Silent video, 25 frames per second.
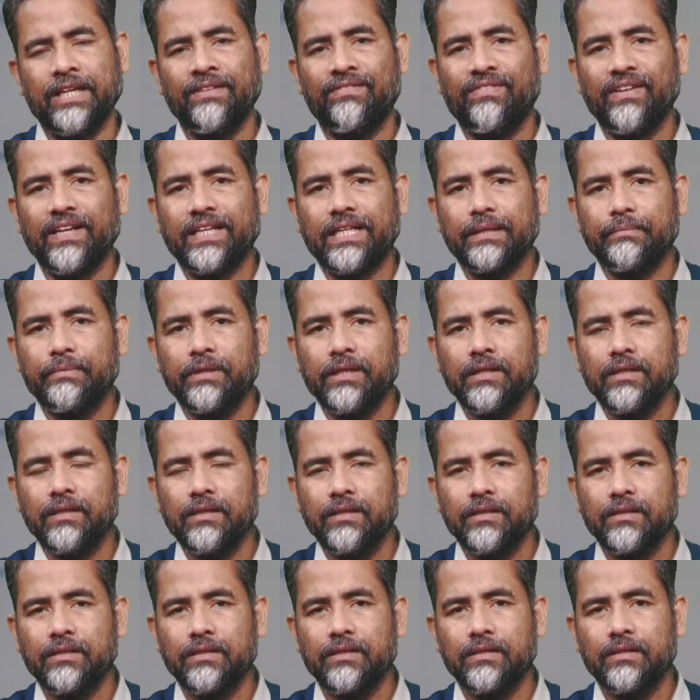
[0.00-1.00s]

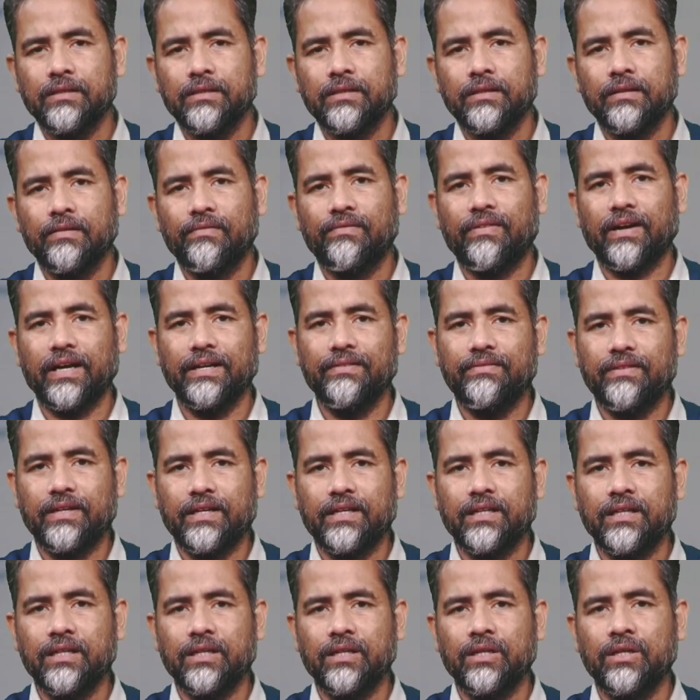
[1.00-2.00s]
inflatable
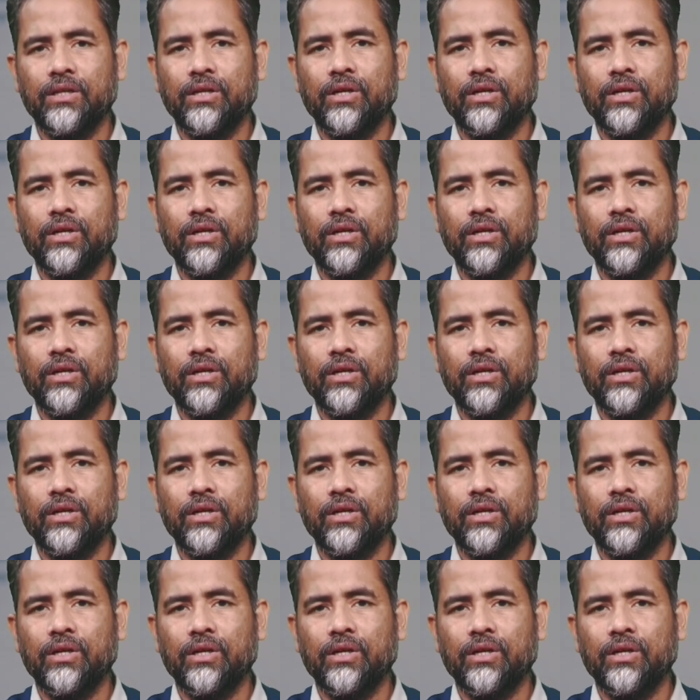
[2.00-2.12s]
fiber